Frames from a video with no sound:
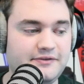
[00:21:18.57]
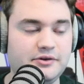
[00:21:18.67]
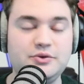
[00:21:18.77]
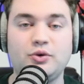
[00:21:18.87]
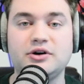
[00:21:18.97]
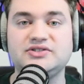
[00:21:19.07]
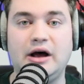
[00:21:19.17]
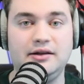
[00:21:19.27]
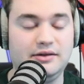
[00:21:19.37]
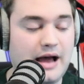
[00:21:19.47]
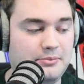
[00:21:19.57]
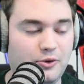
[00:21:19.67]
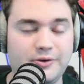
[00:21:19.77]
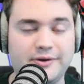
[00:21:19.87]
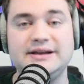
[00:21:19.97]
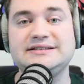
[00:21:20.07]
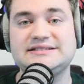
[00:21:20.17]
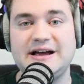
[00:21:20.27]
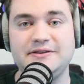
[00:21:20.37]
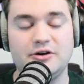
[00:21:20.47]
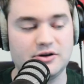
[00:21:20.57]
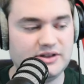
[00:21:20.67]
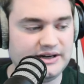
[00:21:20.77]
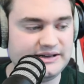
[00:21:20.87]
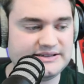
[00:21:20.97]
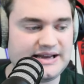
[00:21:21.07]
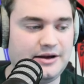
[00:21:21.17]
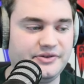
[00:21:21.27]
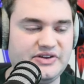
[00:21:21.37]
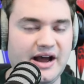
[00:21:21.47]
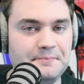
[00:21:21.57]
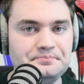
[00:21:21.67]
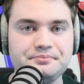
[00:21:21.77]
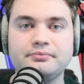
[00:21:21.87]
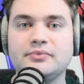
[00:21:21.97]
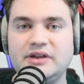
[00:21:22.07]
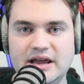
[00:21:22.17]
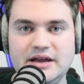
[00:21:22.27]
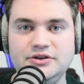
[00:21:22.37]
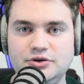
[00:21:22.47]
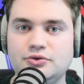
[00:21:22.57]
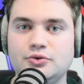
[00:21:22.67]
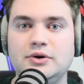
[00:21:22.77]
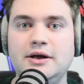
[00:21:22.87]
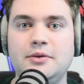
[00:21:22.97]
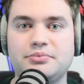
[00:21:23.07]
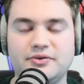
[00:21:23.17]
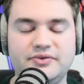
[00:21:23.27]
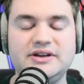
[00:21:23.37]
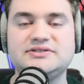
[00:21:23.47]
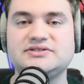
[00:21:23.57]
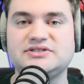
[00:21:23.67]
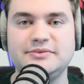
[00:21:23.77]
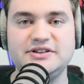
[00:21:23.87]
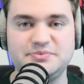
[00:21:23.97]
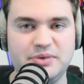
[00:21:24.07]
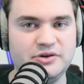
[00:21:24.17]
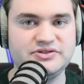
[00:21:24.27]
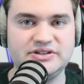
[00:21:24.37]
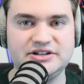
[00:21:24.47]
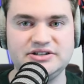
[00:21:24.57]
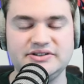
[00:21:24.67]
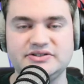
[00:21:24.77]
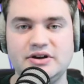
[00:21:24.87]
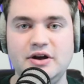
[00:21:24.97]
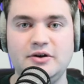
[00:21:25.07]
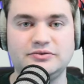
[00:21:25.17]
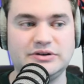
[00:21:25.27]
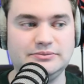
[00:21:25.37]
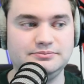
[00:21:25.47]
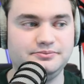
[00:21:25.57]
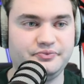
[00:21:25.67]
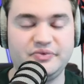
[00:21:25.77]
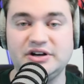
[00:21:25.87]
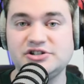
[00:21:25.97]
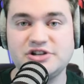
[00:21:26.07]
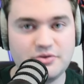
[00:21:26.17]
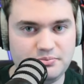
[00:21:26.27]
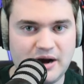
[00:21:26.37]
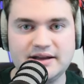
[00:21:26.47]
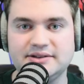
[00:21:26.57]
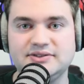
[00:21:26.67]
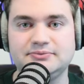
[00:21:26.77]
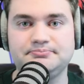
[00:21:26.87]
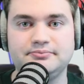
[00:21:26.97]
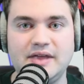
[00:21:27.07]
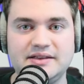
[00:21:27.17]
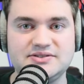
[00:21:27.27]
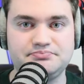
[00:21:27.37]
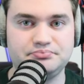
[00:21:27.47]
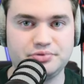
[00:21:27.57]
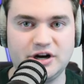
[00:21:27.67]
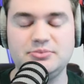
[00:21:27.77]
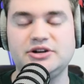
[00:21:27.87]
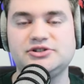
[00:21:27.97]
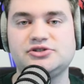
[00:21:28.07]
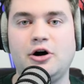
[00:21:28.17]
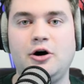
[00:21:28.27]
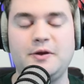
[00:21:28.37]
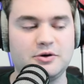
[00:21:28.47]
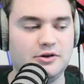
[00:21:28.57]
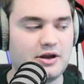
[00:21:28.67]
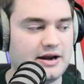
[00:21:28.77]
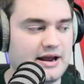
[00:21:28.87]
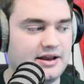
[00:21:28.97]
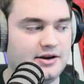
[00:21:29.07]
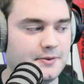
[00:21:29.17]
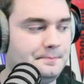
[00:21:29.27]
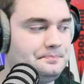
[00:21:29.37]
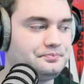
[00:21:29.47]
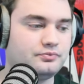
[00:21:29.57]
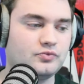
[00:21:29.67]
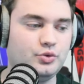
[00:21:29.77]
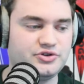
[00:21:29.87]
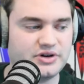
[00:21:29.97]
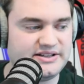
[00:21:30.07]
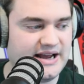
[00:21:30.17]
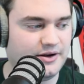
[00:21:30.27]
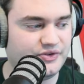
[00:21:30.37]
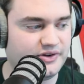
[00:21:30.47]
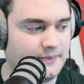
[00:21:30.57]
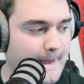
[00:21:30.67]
works a lot more inside the arc than he does outside. Can you prevent some of these post touches from finishing with buckets? That's pretty much all that we're looking at here with Trey Townsend.